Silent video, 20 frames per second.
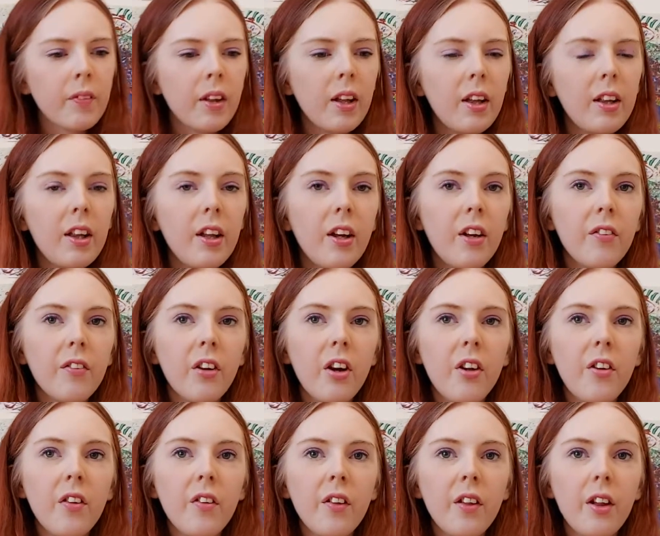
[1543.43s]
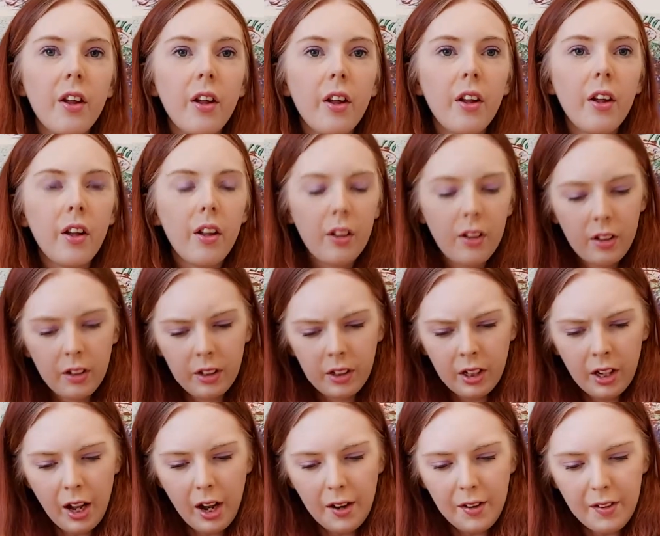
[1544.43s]
And now I've got another like
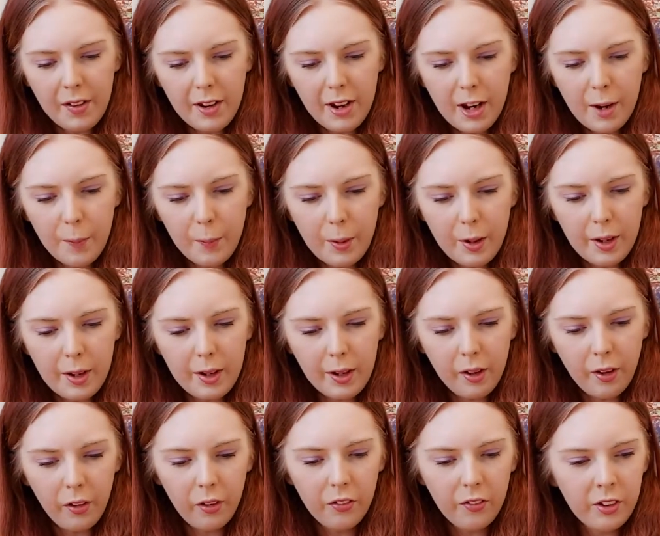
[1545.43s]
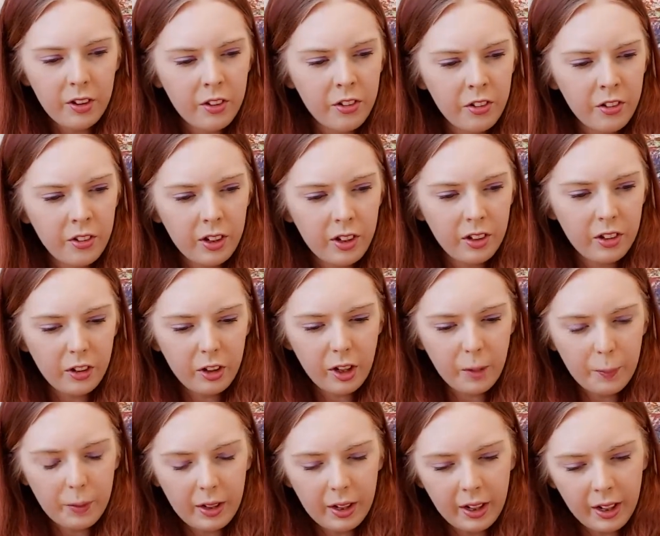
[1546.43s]
deep orange that I could
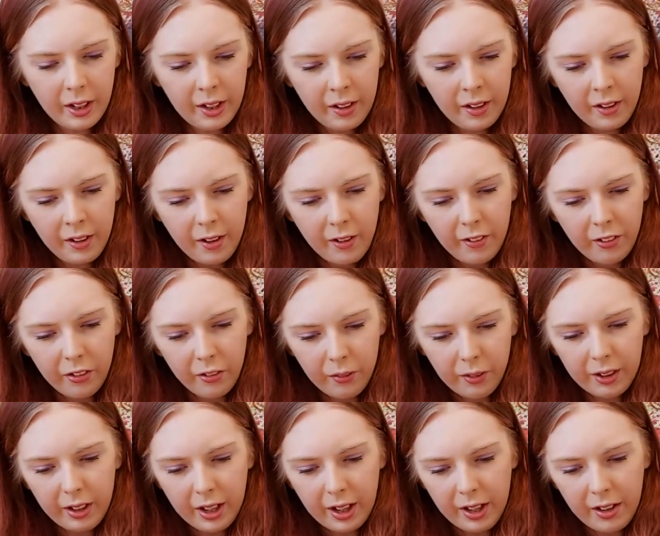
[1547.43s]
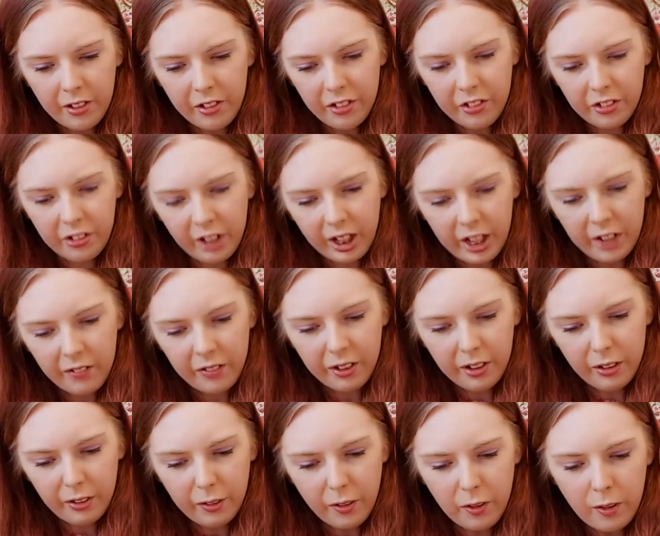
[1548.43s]
apply. So again, just carry
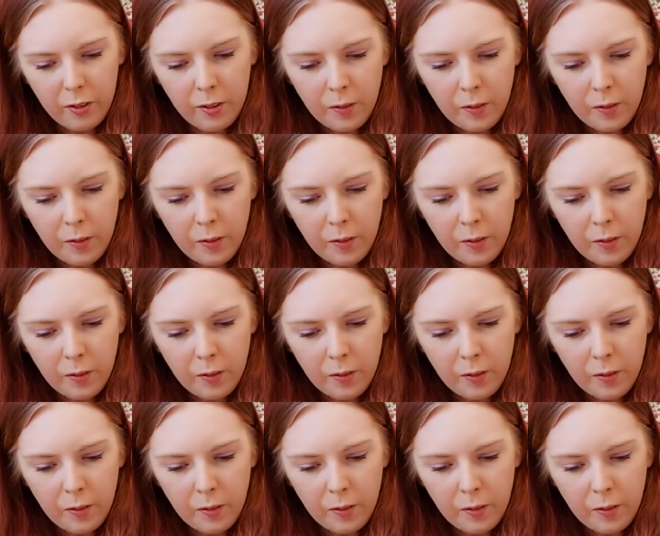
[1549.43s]
on